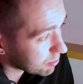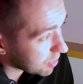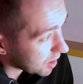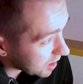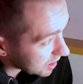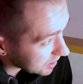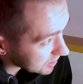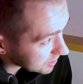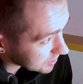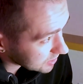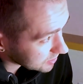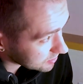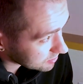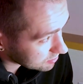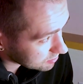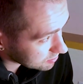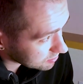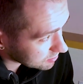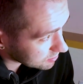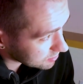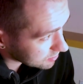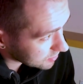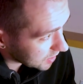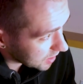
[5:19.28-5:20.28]
But
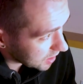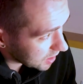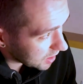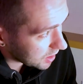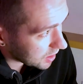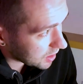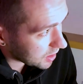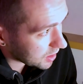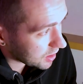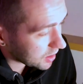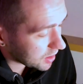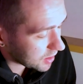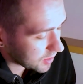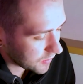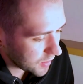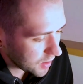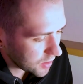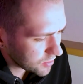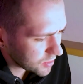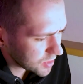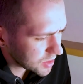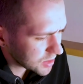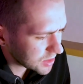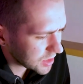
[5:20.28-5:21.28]

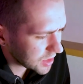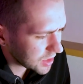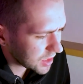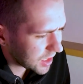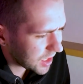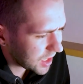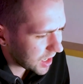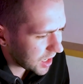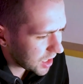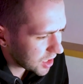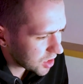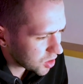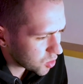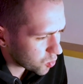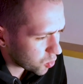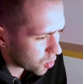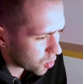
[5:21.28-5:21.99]
there is a hard